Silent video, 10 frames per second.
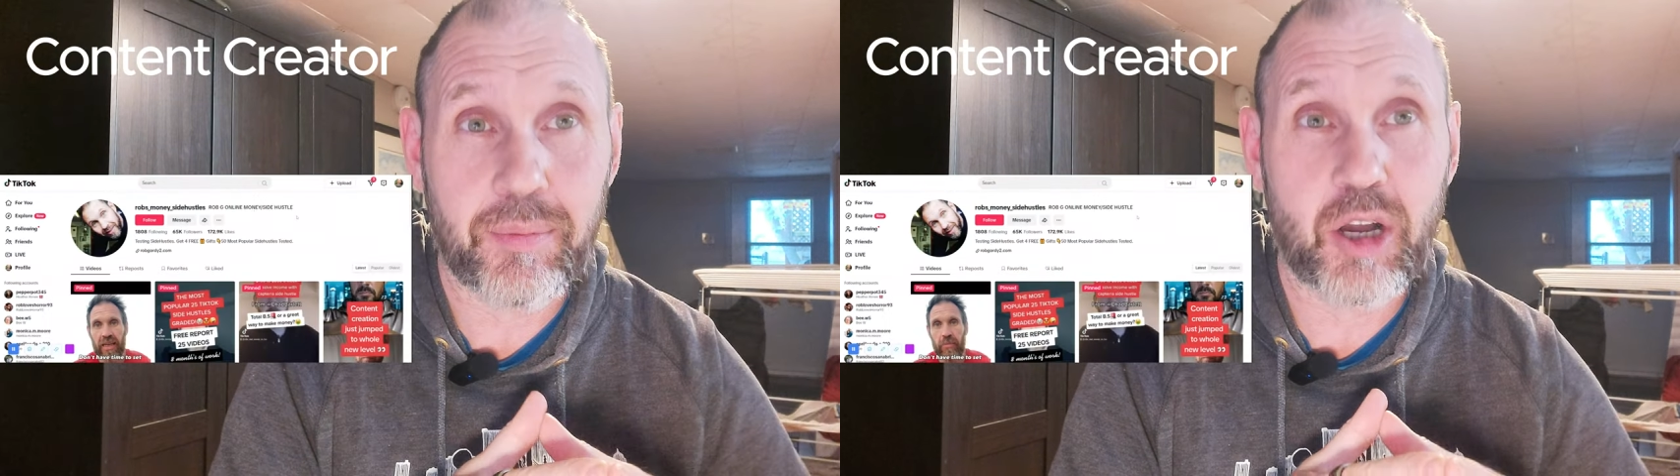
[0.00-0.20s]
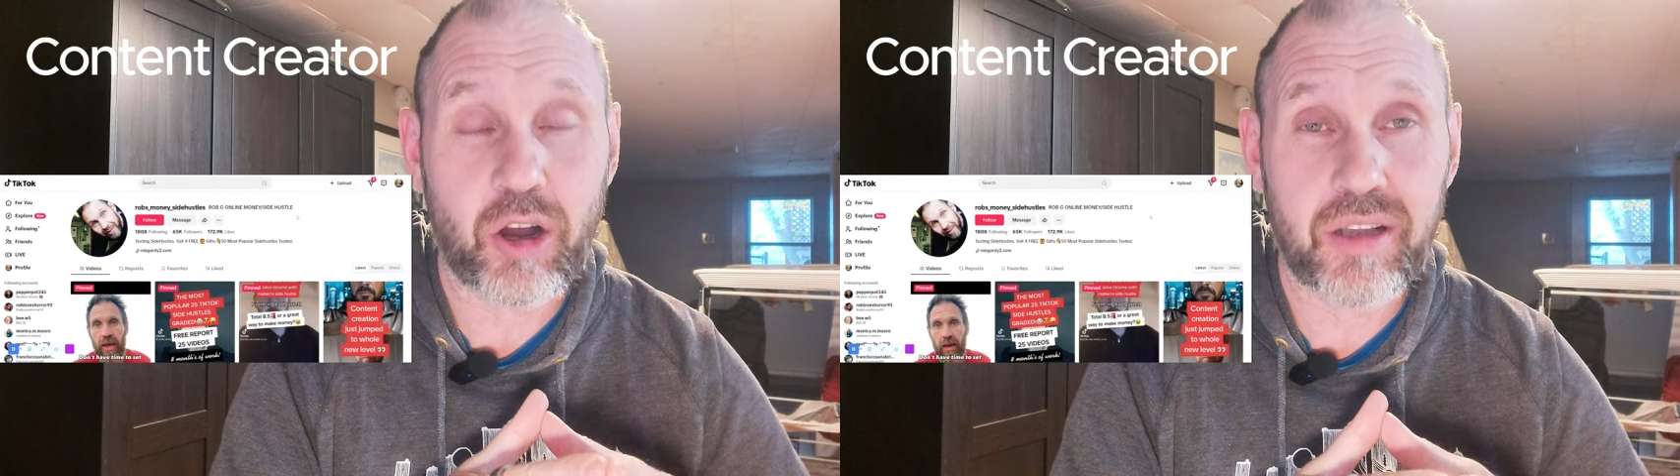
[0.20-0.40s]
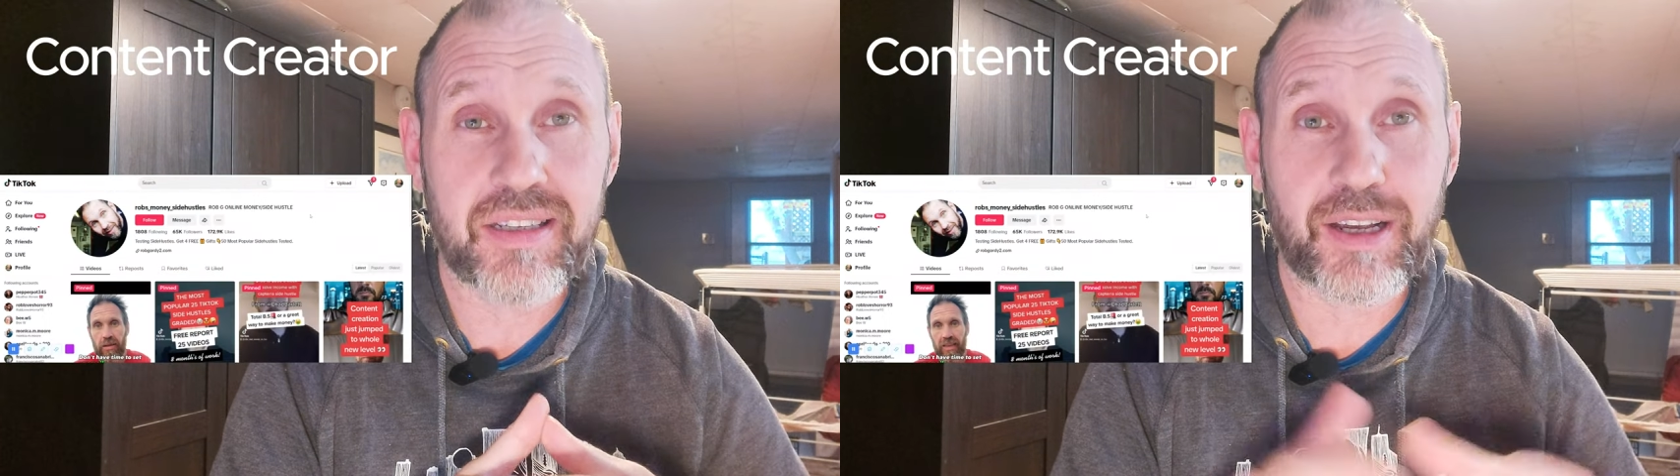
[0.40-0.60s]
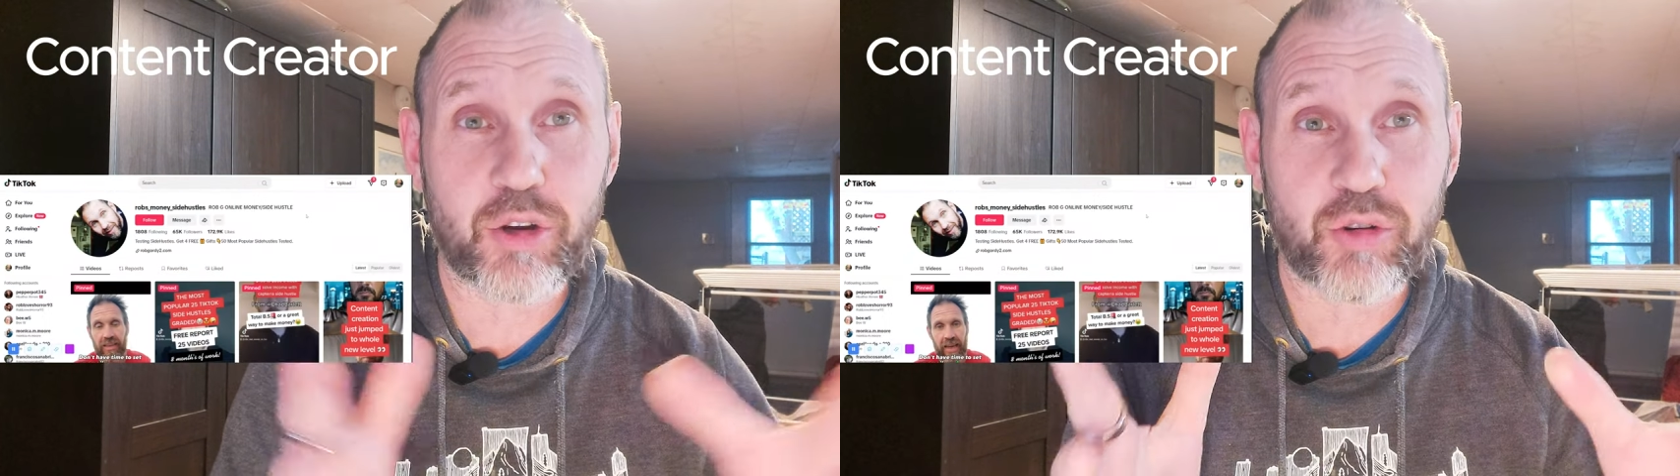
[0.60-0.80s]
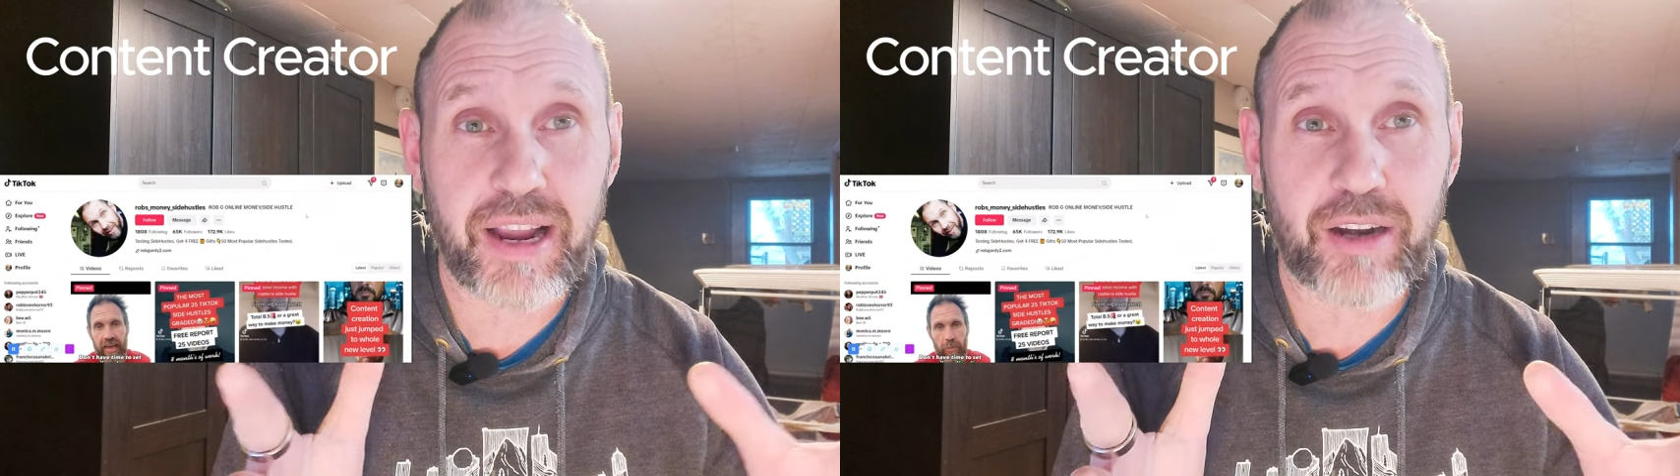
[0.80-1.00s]
I'm a content
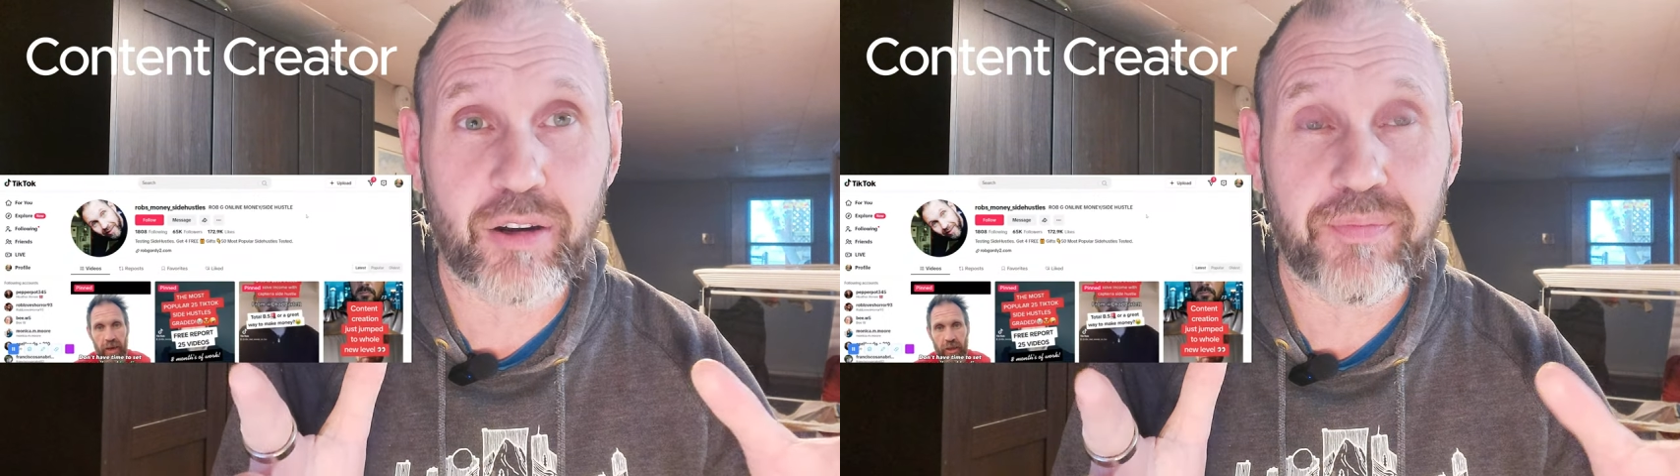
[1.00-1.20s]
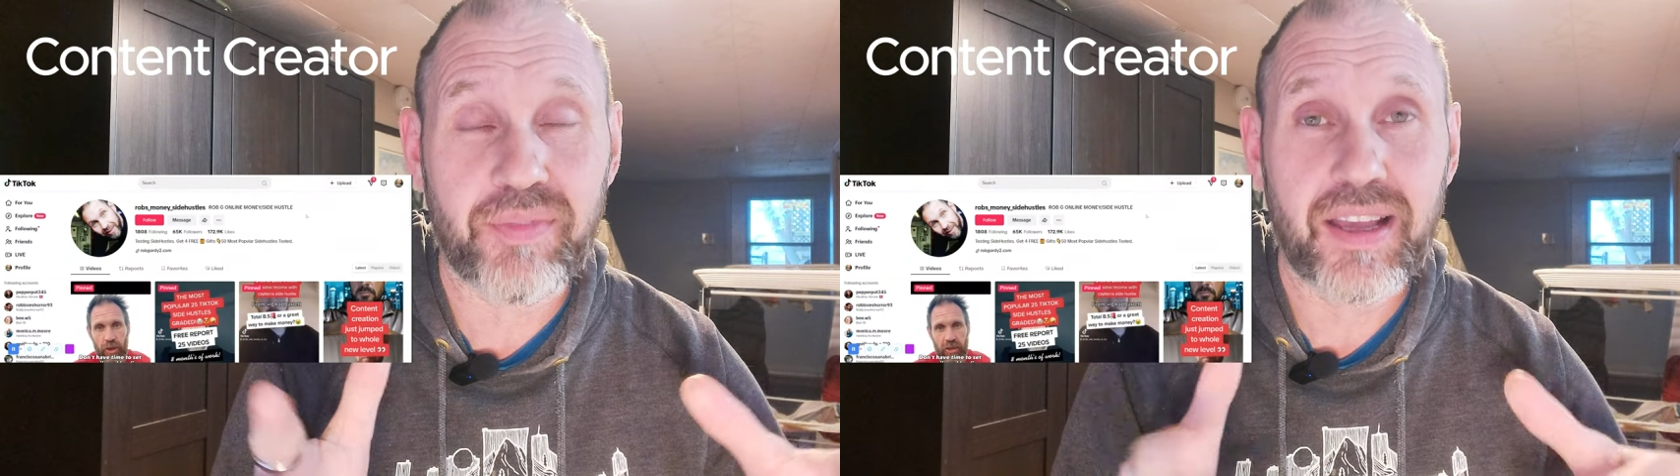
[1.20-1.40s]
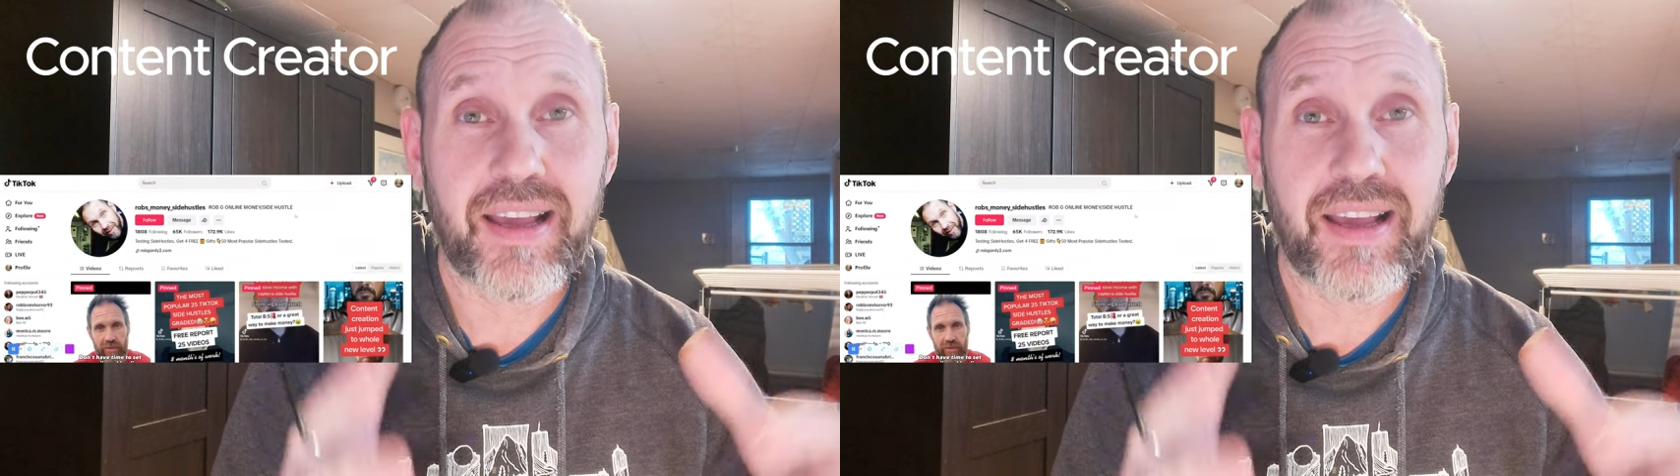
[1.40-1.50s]
creator.